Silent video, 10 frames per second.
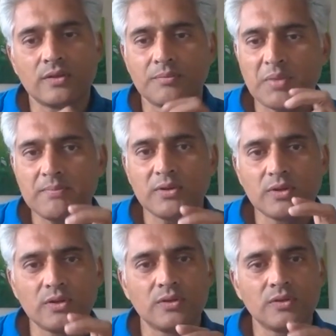people
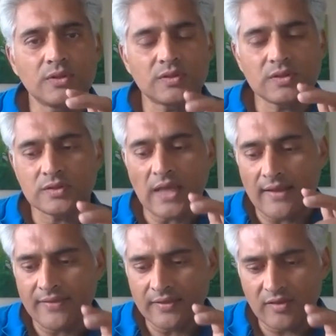who,
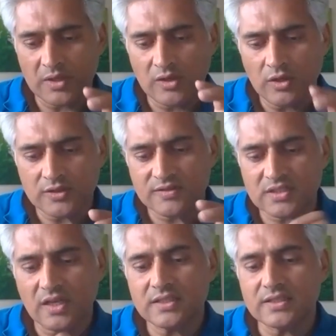and there've been lots of
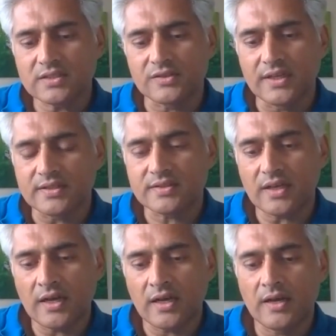studies on this,
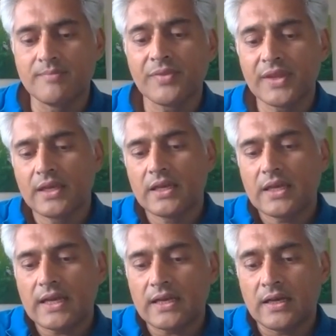you
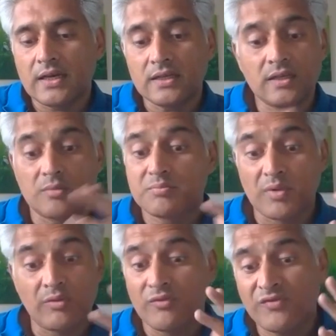know,
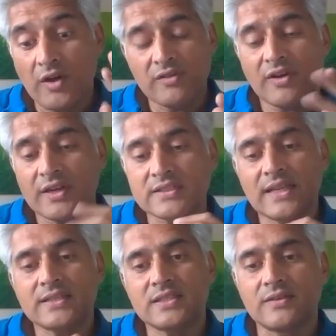very, very
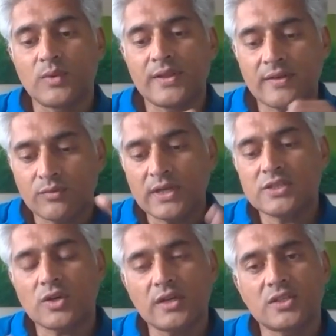extensive, where they've really
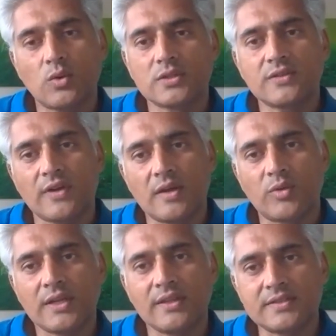tried to quantify and
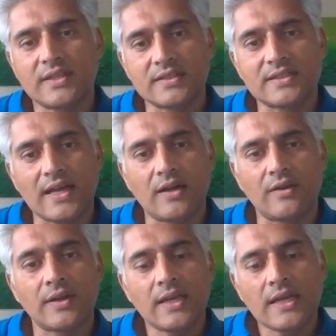break these things down.
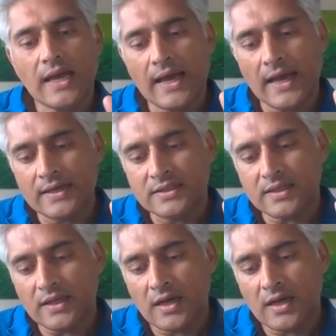And